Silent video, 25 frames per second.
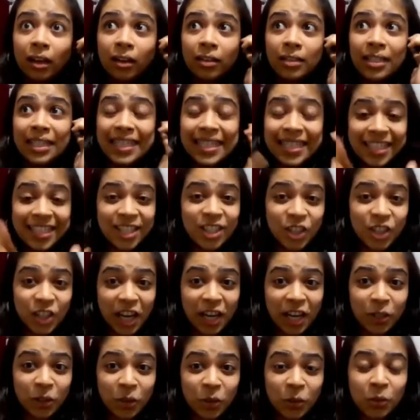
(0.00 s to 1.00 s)
since
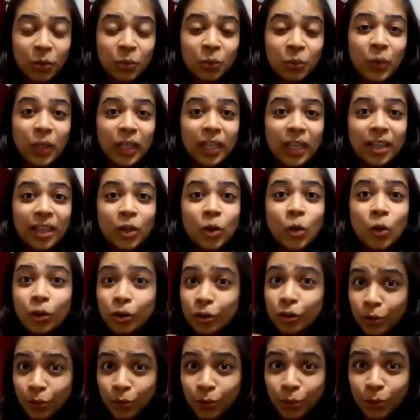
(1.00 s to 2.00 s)
childhood, we go
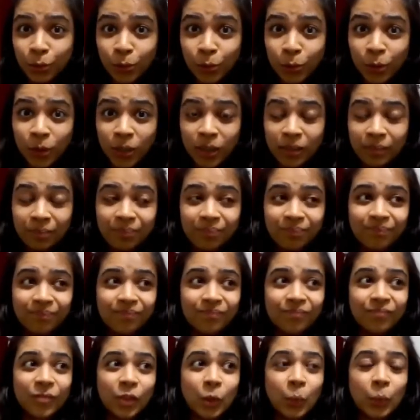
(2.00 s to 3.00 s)
to school,
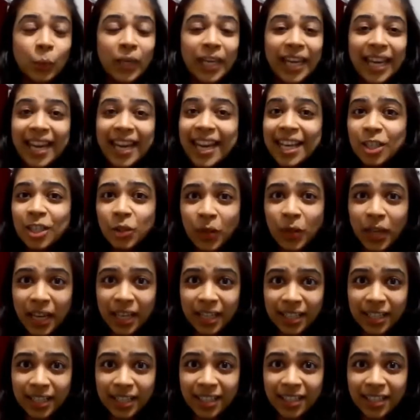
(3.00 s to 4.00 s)
we get
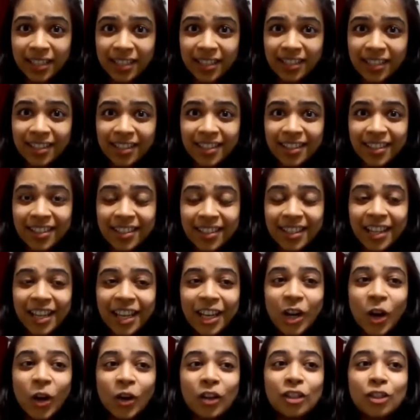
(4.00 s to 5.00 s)
educated
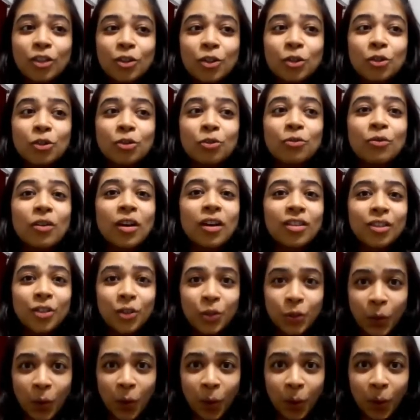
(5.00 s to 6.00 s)
in order to do a
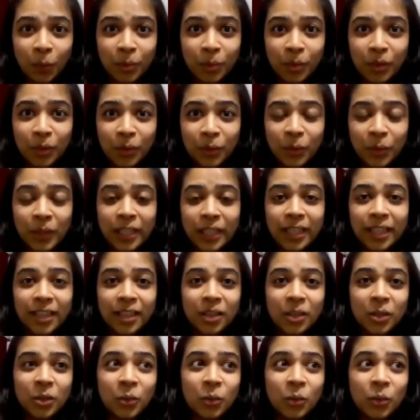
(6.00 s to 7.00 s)
job.
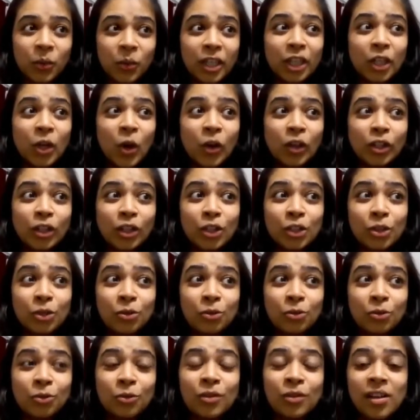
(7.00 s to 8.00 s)
In order
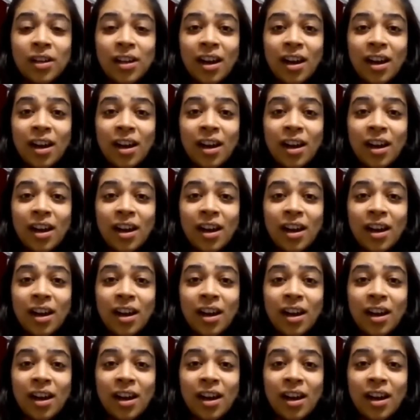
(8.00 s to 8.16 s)
to,